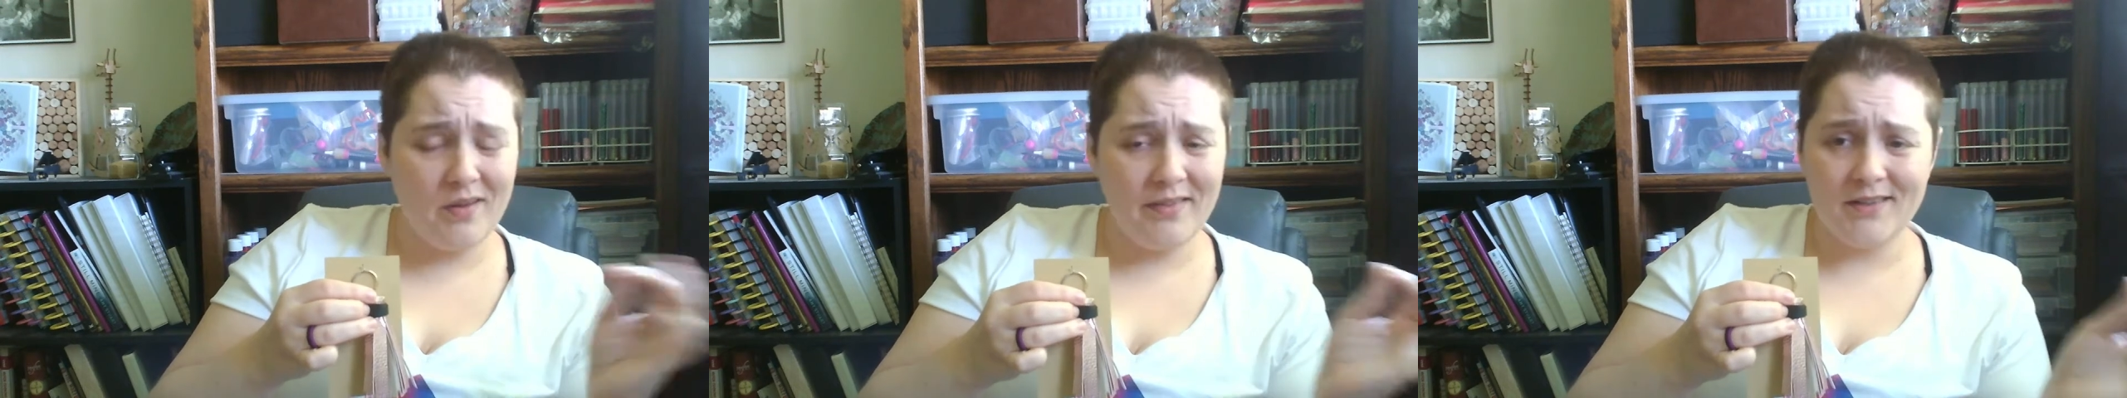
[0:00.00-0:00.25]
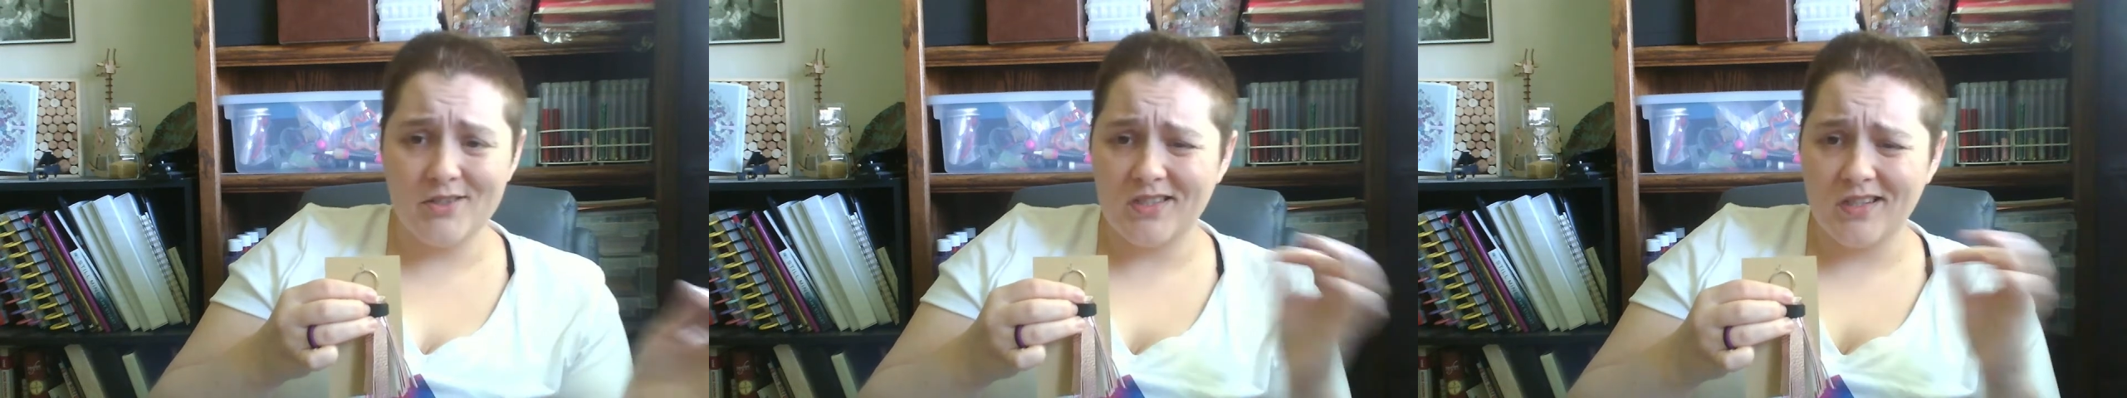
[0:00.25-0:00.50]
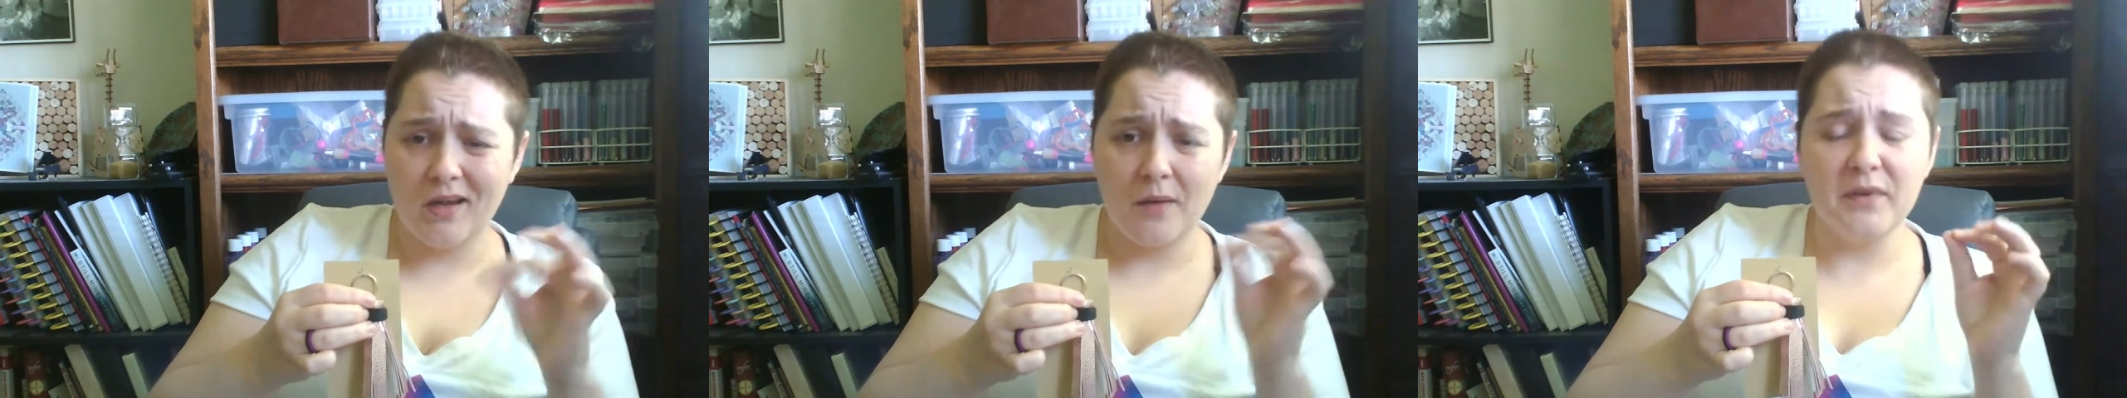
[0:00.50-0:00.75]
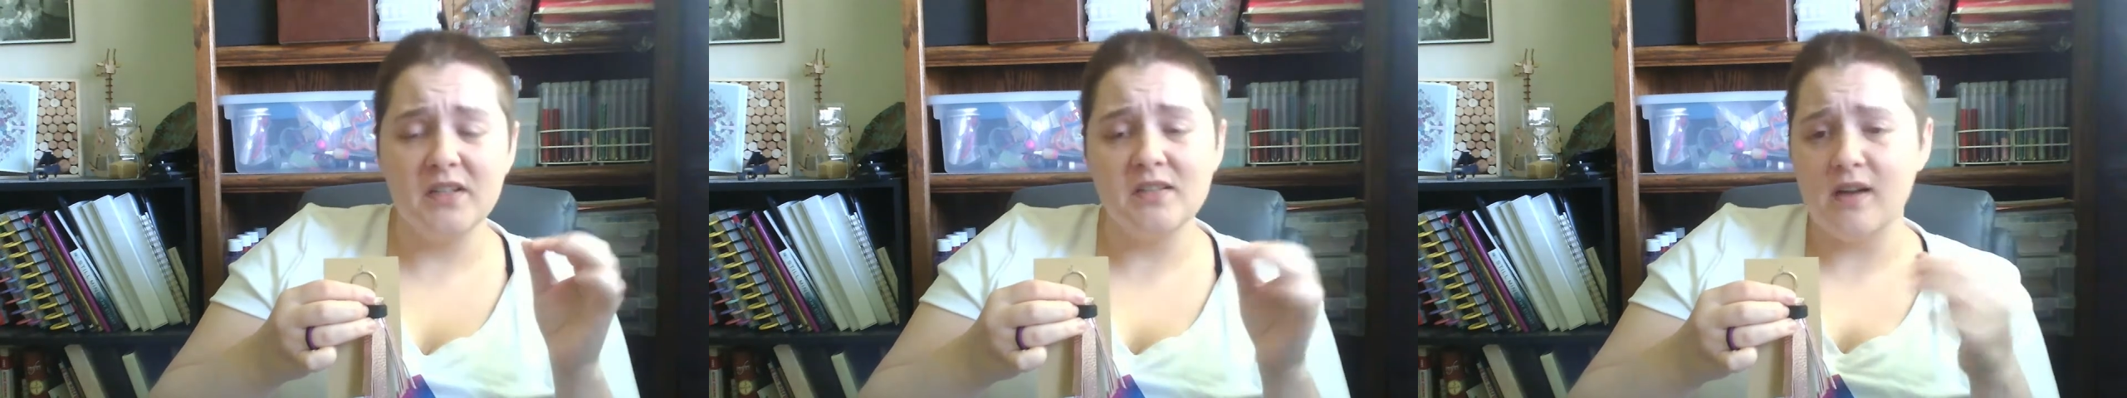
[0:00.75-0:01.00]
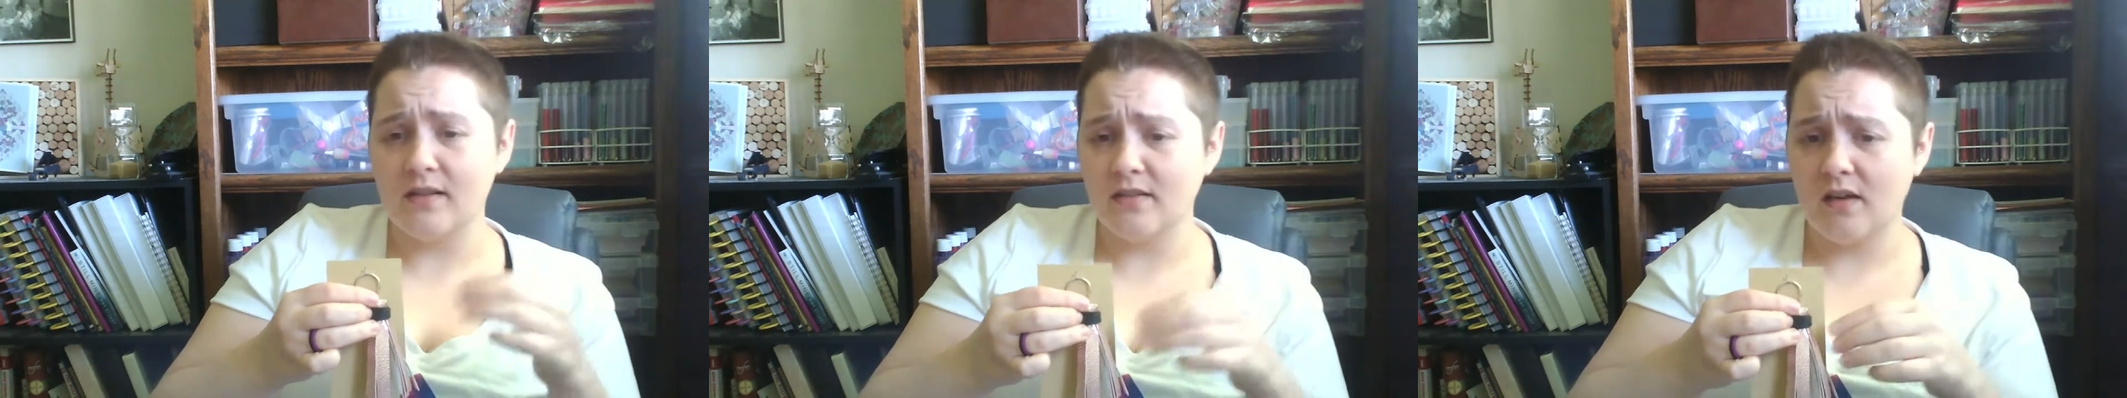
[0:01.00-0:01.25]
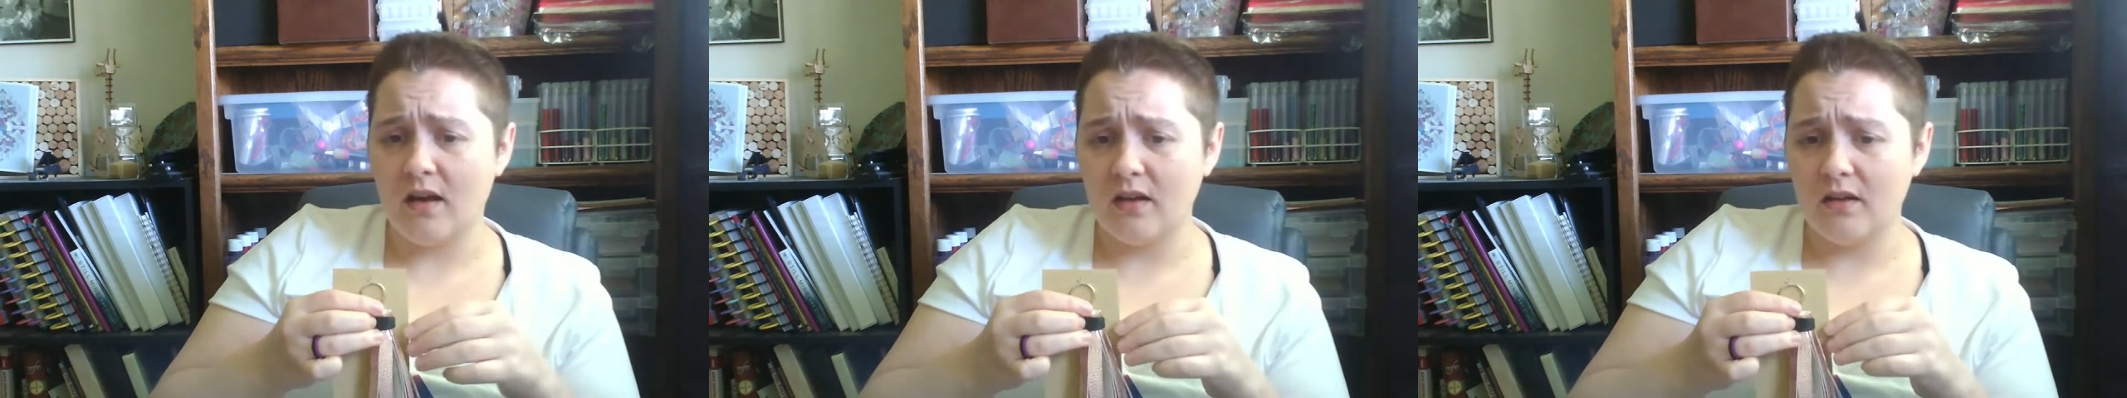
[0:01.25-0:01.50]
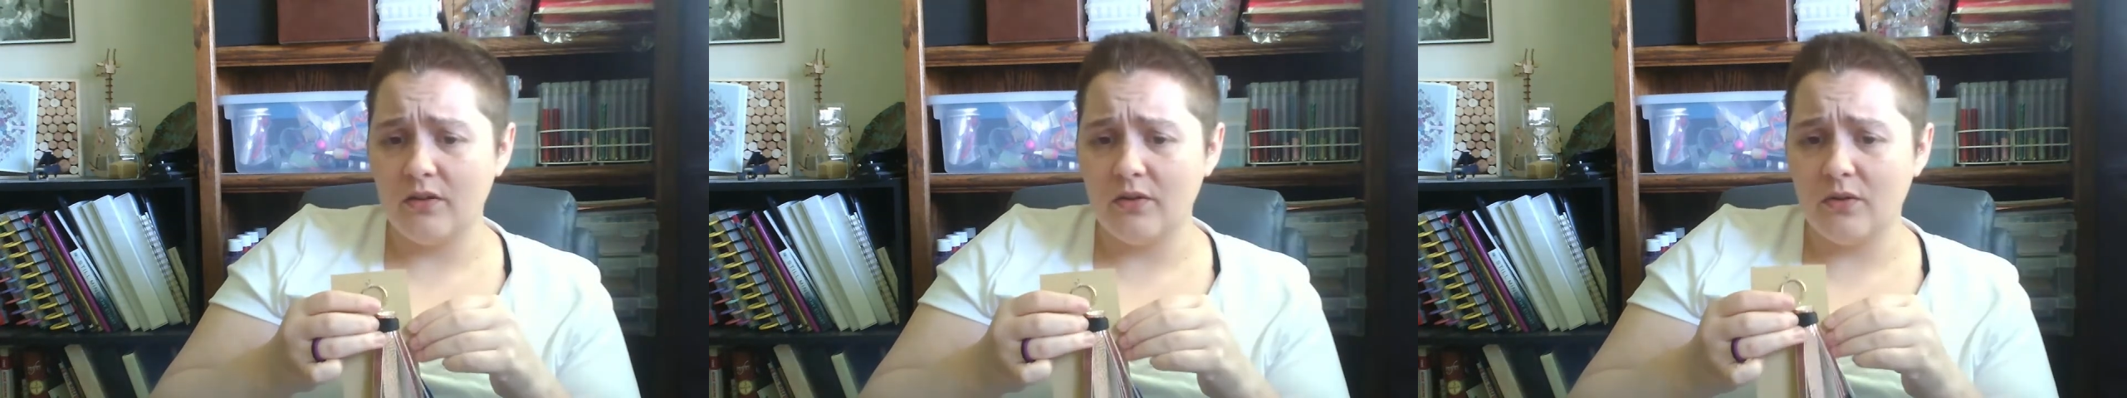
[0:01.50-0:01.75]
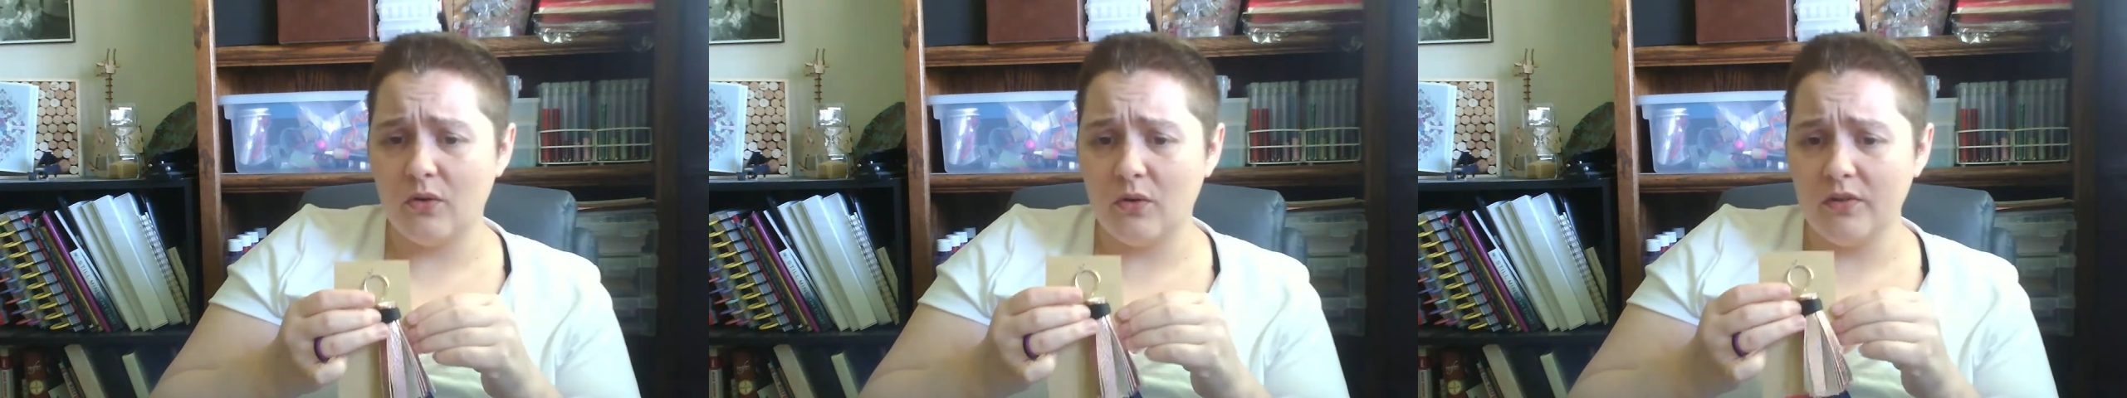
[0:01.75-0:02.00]
and then just a couple of dots of hot
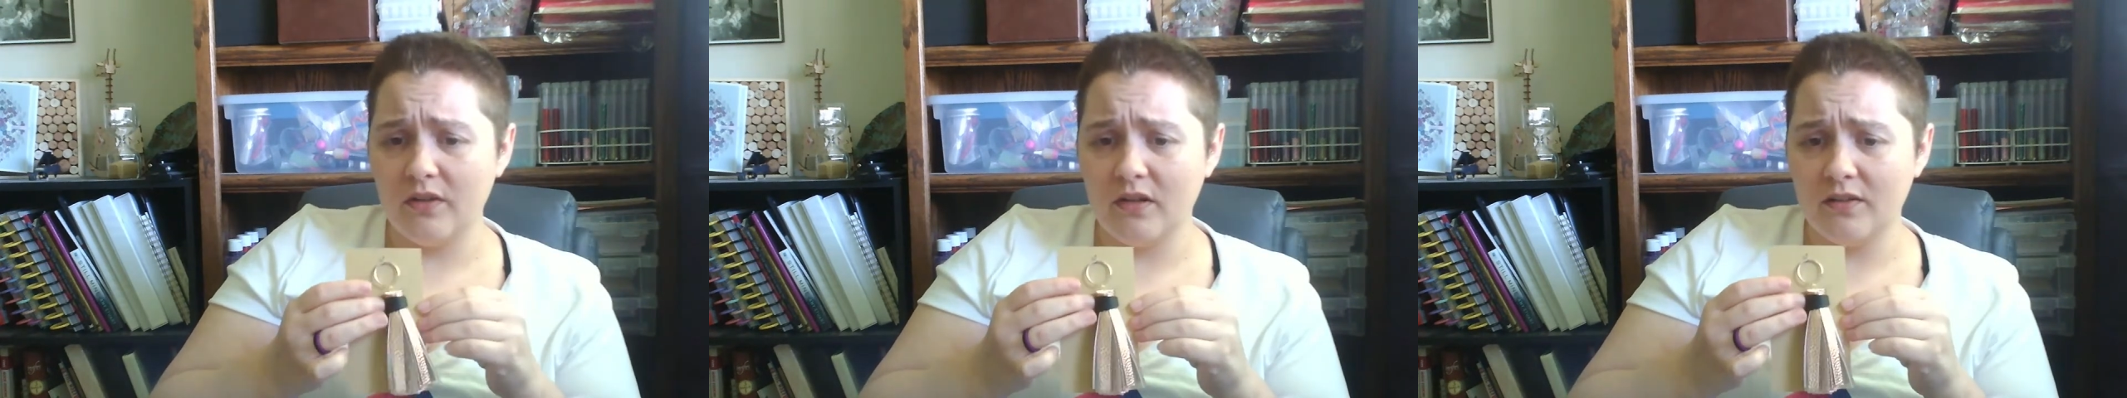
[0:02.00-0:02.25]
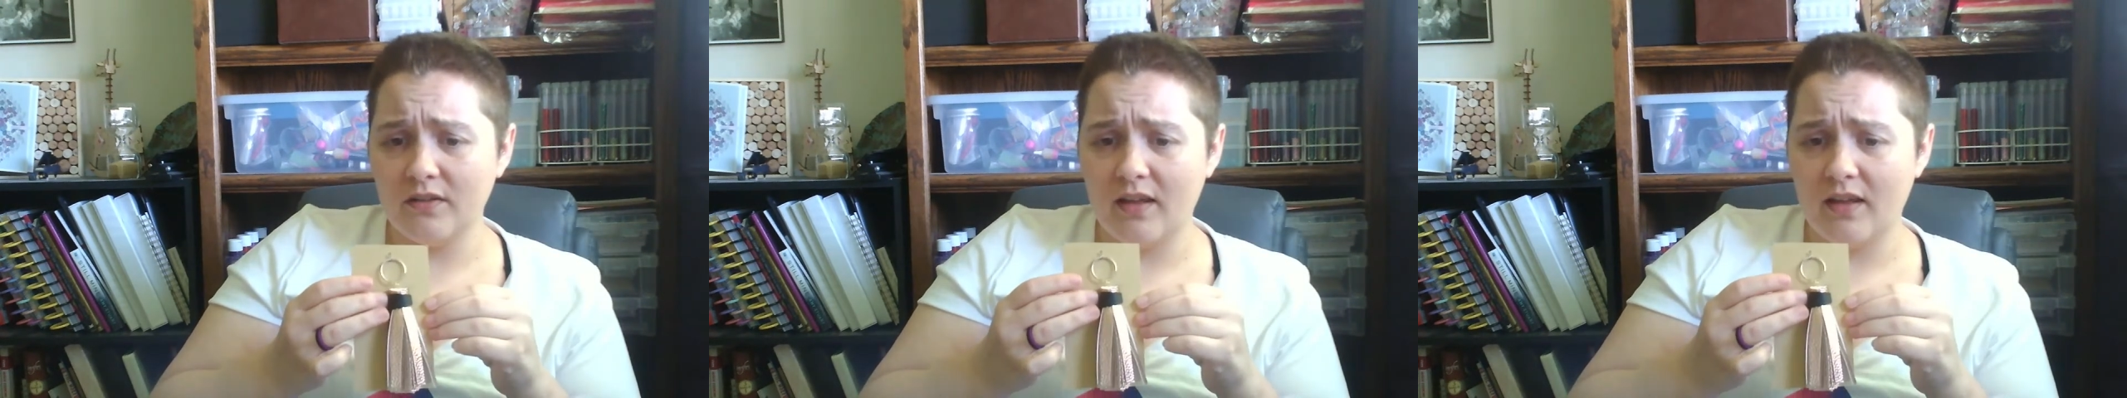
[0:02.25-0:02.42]
glue to hold it all